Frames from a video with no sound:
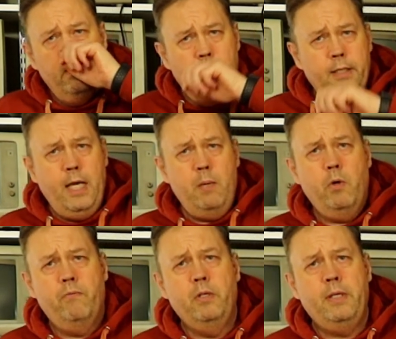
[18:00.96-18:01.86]
The name
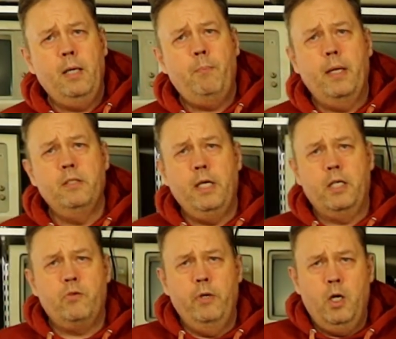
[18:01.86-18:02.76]
of the ThinkPads
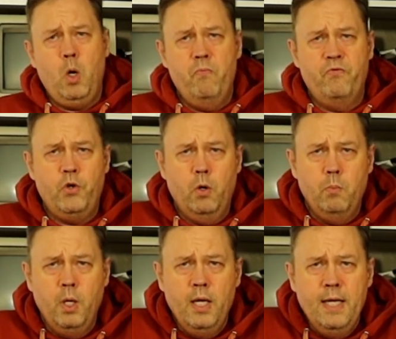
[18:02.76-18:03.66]
actually come
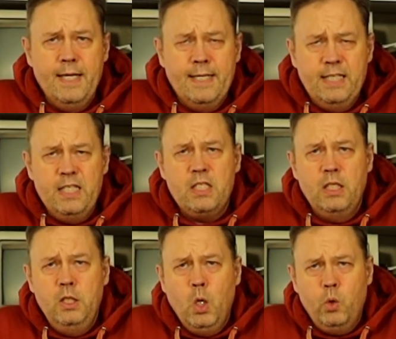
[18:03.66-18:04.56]
from these
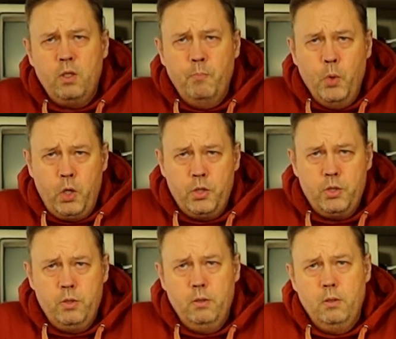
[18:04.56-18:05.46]

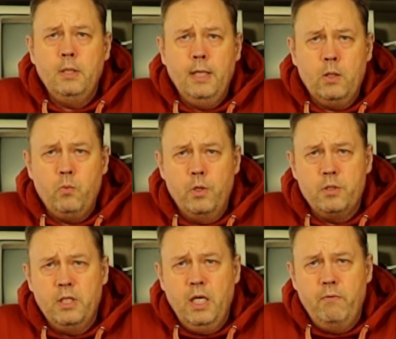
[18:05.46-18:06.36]
notebooks that
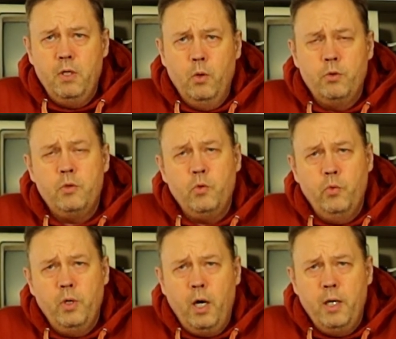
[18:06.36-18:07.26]
was given out
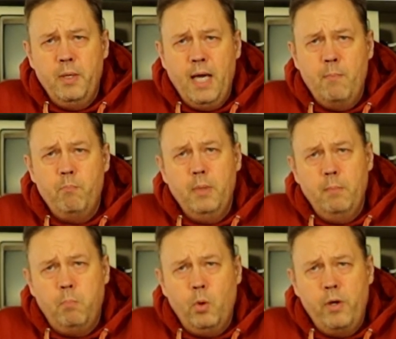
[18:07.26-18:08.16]
to IBM
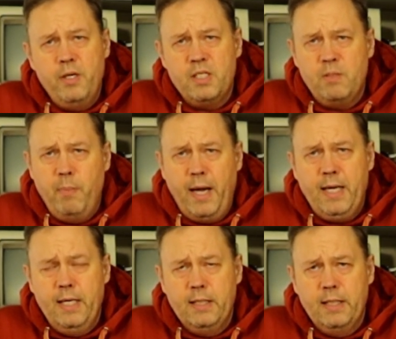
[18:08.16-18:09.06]
employees
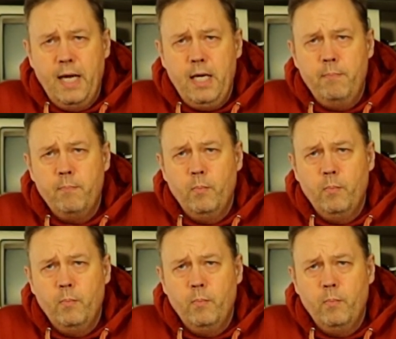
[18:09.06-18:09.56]
back in the day,